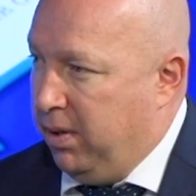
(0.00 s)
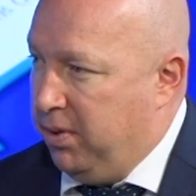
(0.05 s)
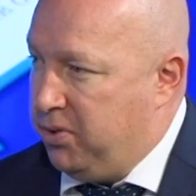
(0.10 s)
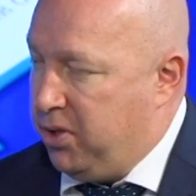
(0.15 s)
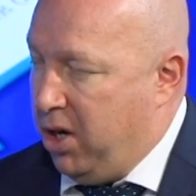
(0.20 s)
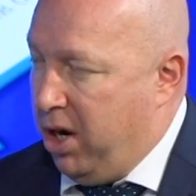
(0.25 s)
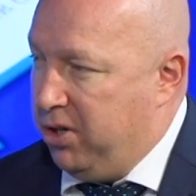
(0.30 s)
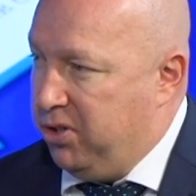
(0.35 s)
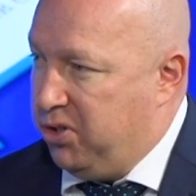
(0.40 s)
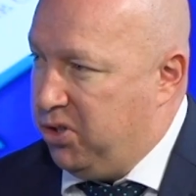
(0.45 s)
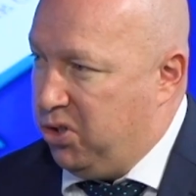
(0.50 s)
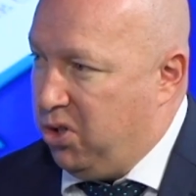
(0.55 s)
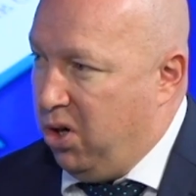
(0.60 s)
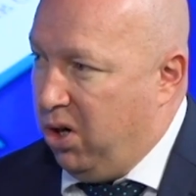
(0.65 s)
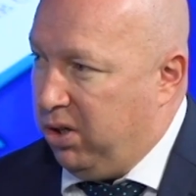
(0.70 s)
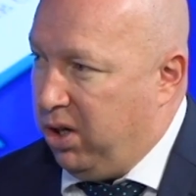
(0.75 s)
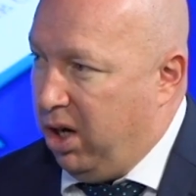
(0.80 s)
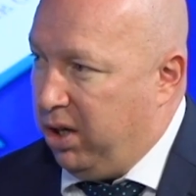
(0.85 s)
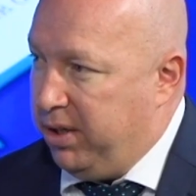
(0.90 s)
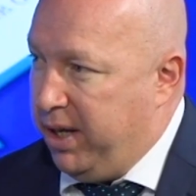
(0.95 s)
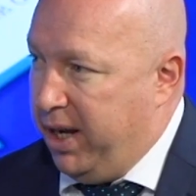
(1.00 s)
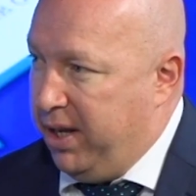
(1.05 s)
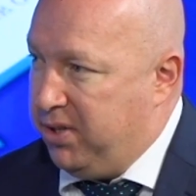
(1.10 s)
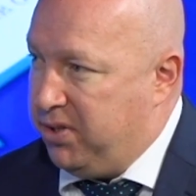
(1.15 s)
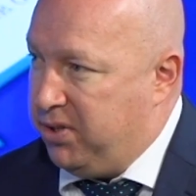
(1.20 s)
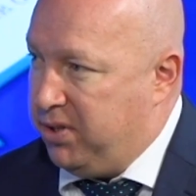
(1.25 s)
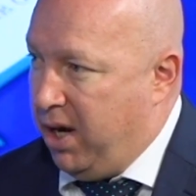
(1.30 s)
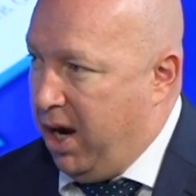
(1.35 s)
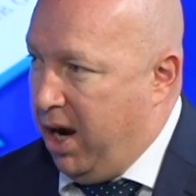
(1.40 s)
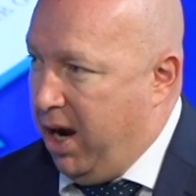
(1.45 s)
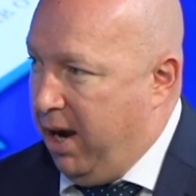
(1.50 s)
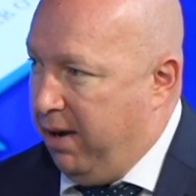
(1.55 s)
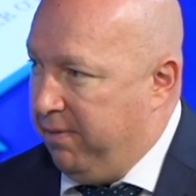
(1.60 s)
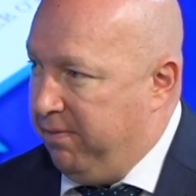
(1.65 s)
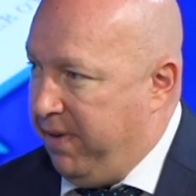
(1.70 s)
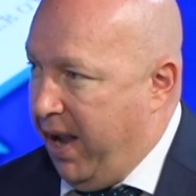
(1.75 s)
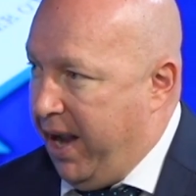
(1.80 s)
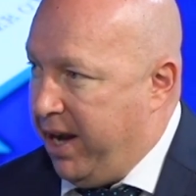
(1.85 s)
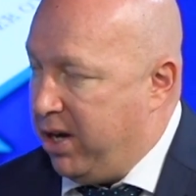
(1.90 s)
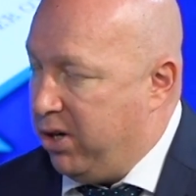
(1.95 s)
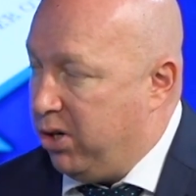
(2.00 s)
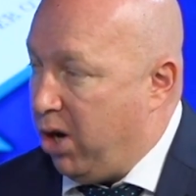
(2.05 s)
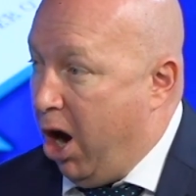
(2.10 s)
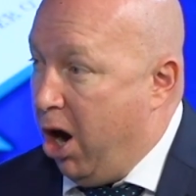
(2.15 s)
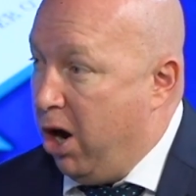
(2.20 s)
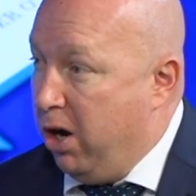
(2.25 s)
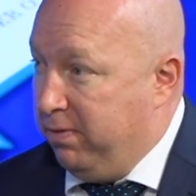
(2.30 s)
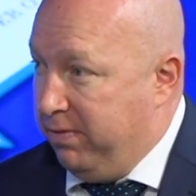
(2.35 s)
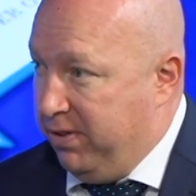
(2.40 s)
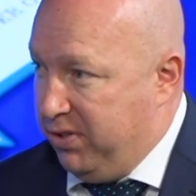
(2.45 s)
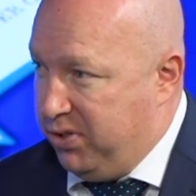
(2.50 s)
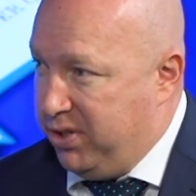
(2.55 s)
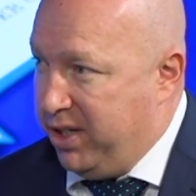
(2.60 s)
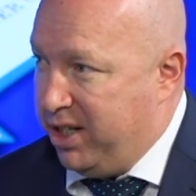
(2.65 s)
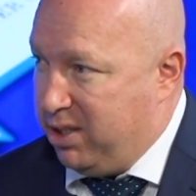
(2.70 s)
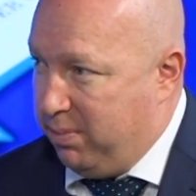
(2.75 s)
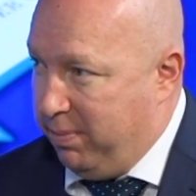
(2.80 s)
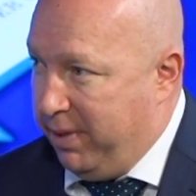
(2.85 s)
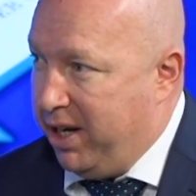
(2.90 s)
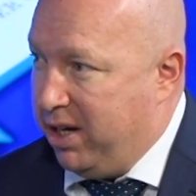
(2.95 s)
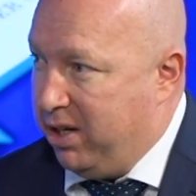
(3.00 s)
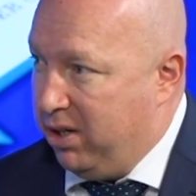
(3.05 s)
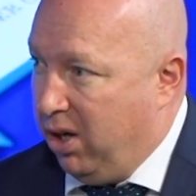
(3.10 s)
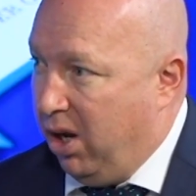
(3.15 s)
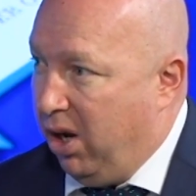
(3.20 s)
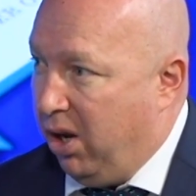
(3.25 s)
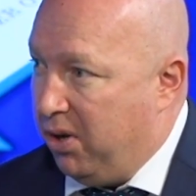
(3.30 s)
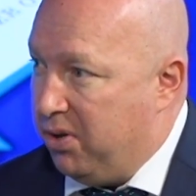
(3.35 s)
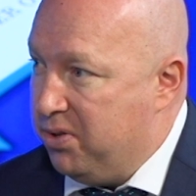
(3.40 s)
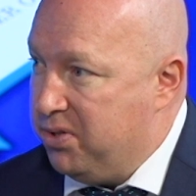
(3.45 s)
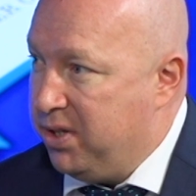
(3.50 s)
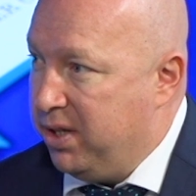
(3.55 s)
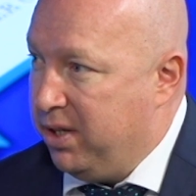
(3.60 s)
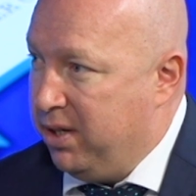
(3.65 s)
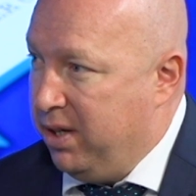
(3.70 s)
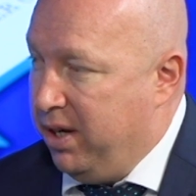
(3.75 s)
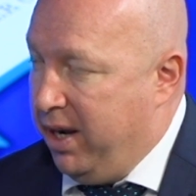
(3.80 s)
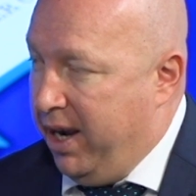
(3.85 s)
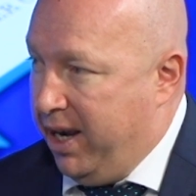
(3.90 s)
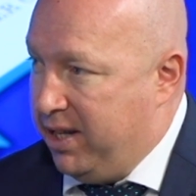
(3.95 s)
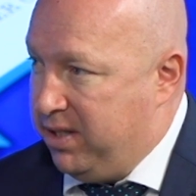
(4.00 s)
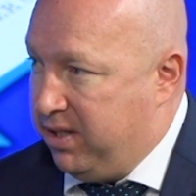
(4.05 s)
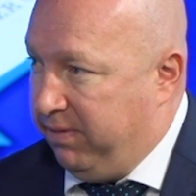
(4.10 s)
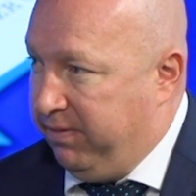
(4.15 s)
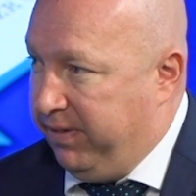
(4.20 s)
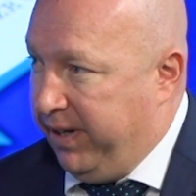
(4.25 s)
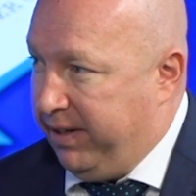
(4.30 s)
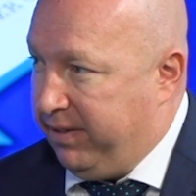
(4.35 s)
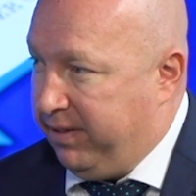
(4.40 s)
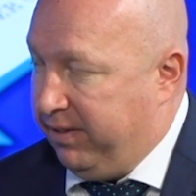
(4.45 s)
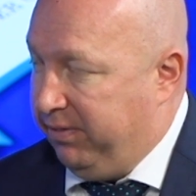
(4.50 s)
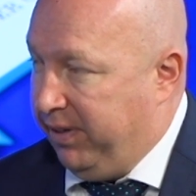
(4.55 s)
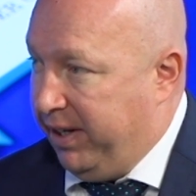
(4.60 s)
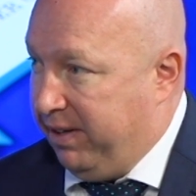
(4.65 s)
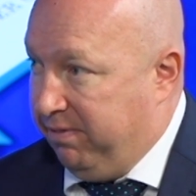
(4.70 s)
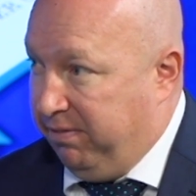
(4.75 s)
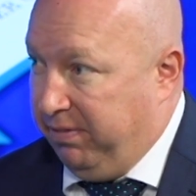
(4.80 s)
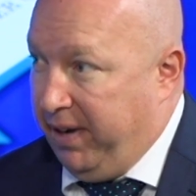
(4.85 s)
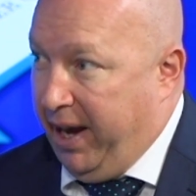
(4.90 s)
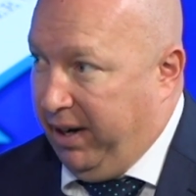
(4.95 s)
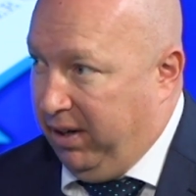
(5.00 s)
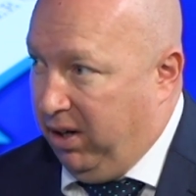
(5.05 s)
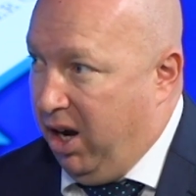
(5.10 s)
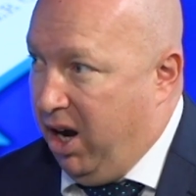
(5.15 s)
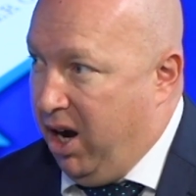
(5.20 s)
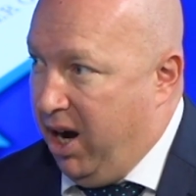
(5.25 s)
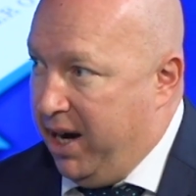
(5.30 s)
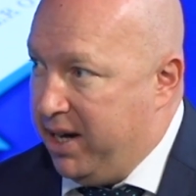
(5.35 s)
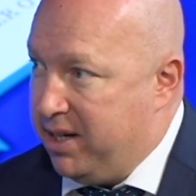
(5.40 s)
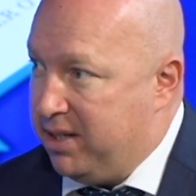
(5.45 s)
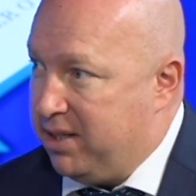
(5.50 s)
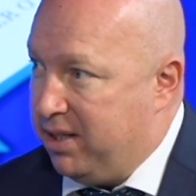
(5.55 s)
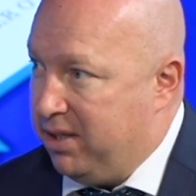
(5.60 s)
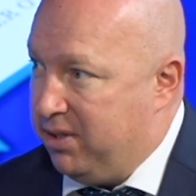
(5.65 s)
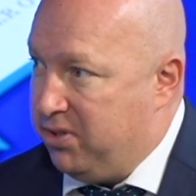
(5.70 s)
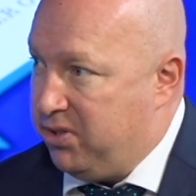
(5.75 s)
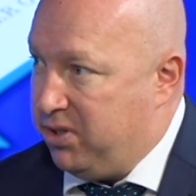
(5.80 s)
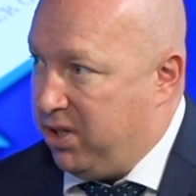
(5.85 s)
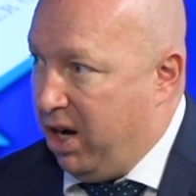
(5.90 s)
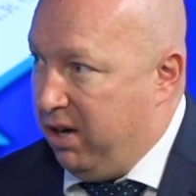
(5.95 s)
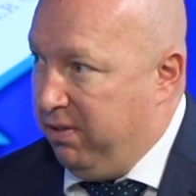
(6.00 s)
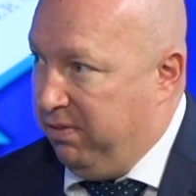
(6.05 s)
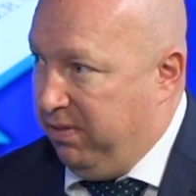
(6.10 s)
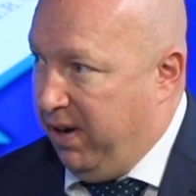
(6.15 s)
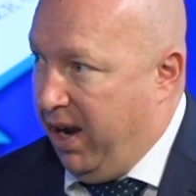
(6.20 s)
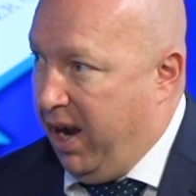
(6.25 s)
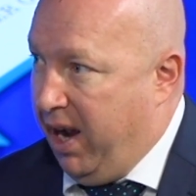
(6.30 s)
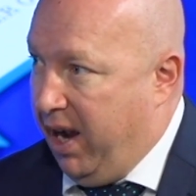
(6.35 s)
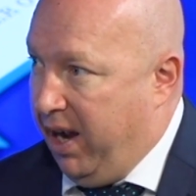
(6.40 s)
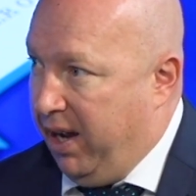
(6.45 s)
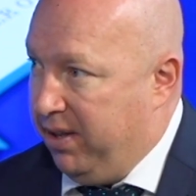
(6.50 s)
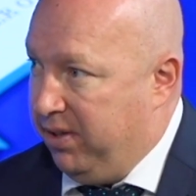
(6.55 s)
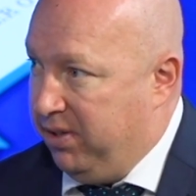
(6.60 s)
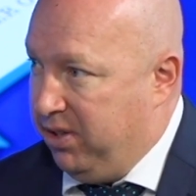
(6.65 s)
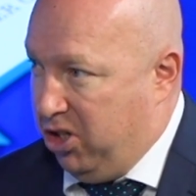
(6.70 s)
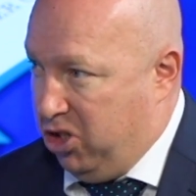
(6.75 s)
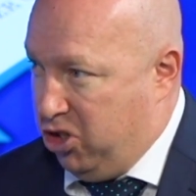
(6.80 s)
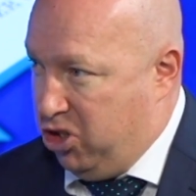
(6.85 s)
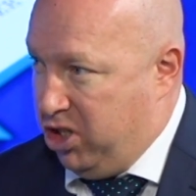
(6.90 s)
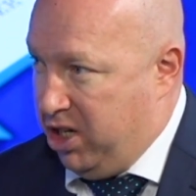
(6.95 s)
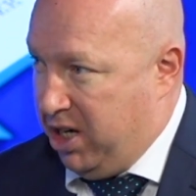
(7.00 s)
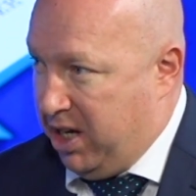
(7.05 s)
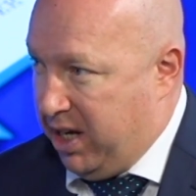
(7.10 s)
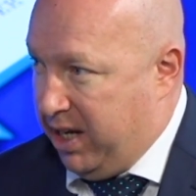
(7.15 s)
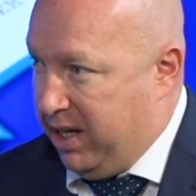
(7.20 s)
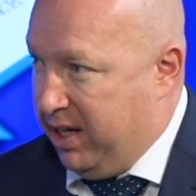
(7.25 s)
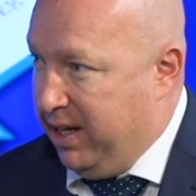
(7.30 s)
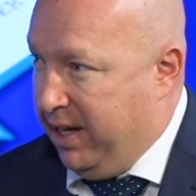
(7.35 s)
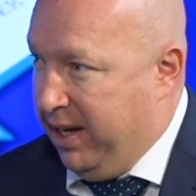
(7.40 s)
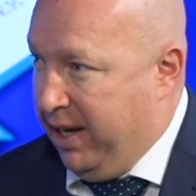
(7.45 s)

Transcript: So stock that's valued over $6 million has effectively flatlined so far this year.